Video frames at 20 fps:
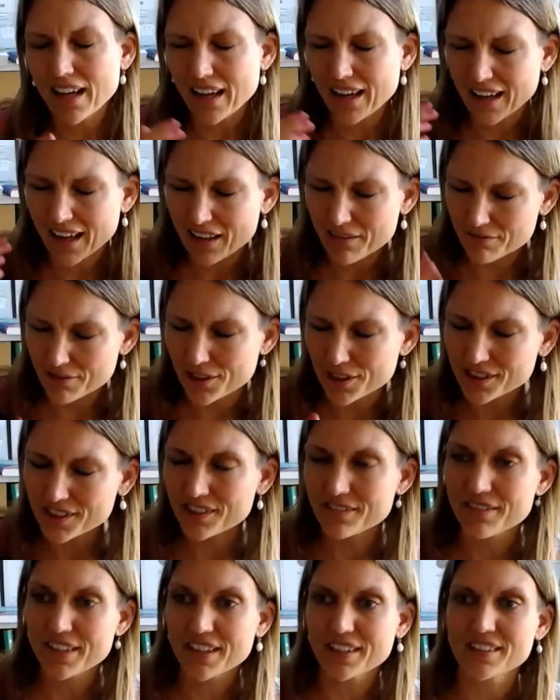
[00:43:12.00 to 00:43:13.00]

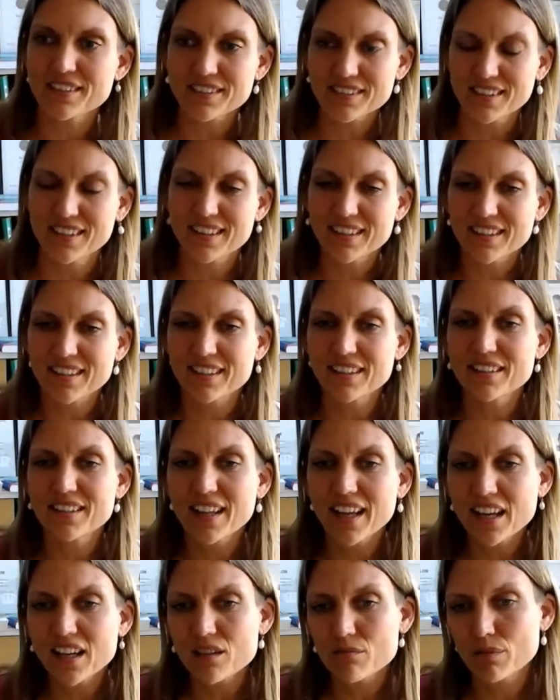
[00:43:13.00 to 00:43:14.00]
events
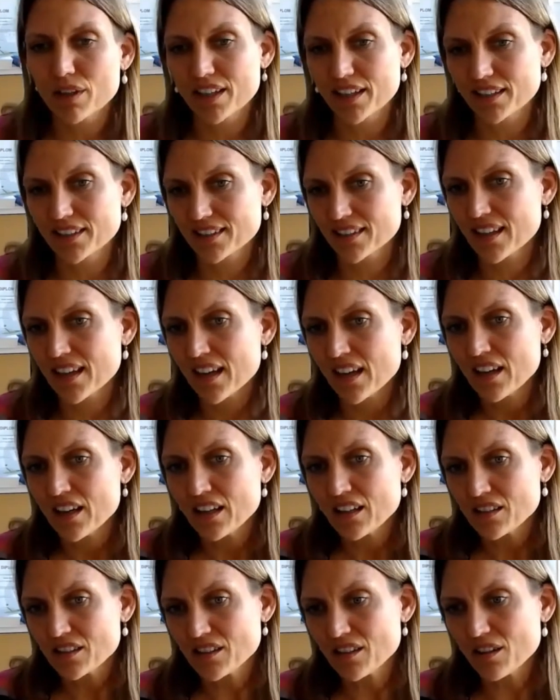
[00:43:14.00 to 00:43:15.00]
database.
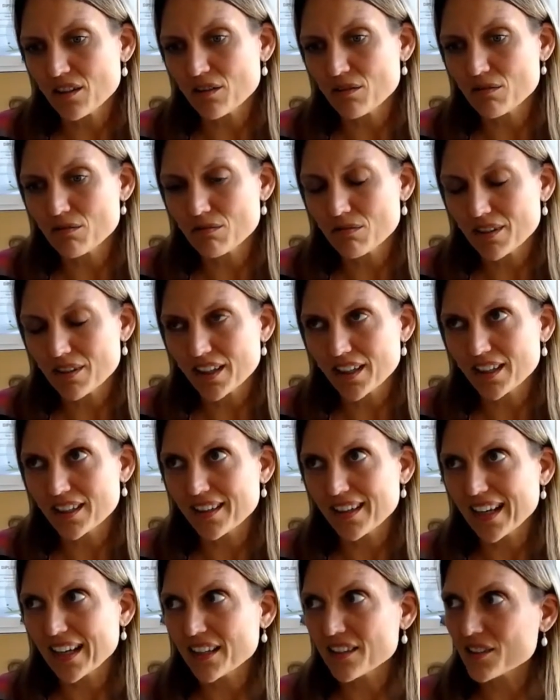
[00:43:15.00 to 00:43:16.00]
So
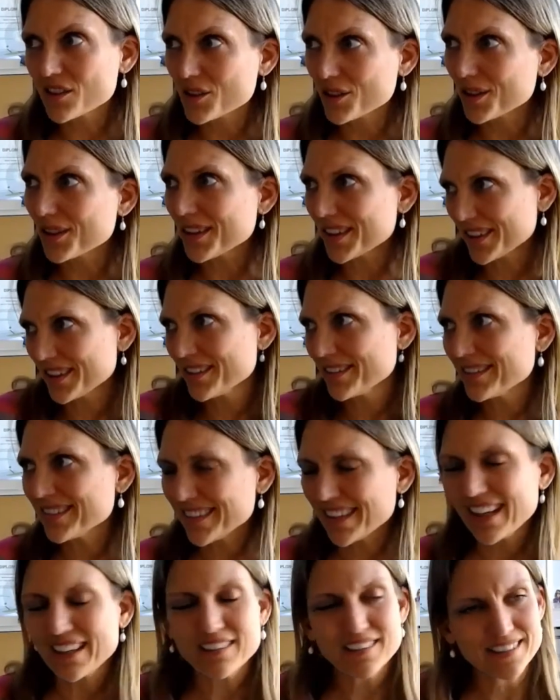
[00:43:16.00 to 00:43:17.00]
it took,
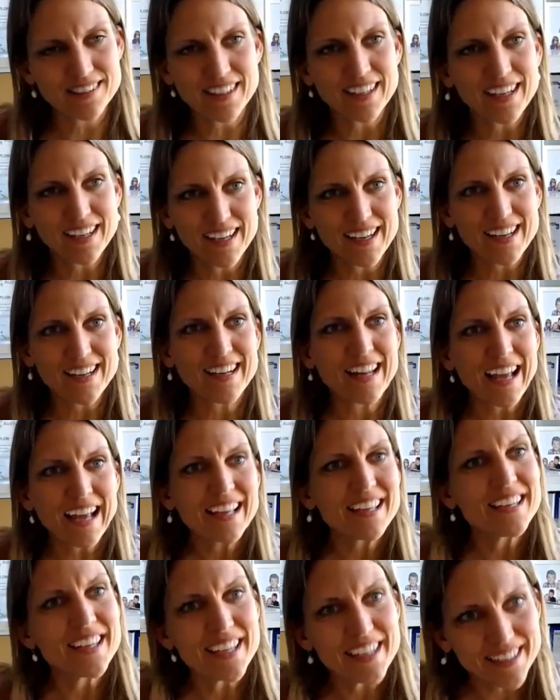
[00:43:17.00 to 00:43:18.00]
I would say again, a
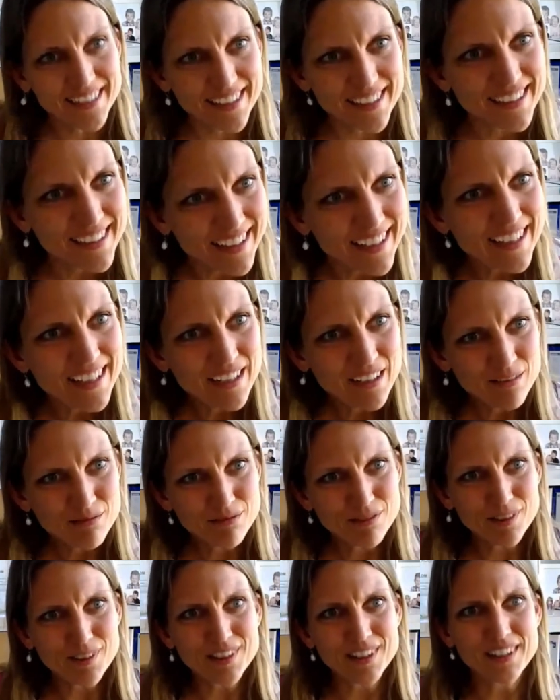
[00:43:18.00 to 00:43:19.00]
year
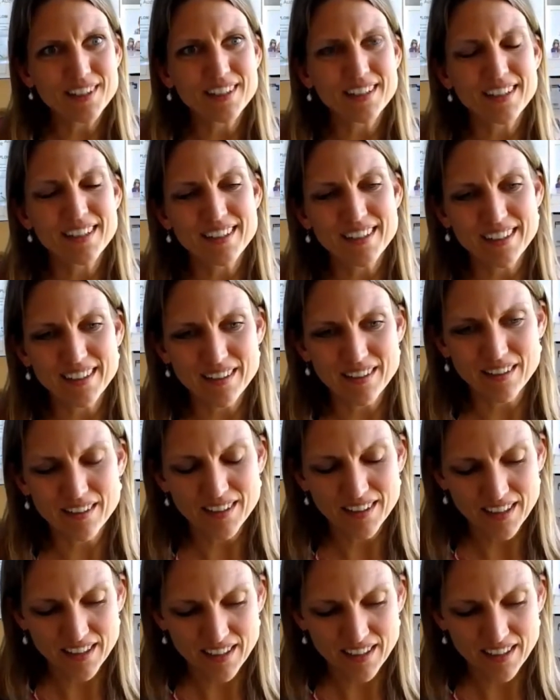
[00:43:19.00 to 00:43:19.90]
for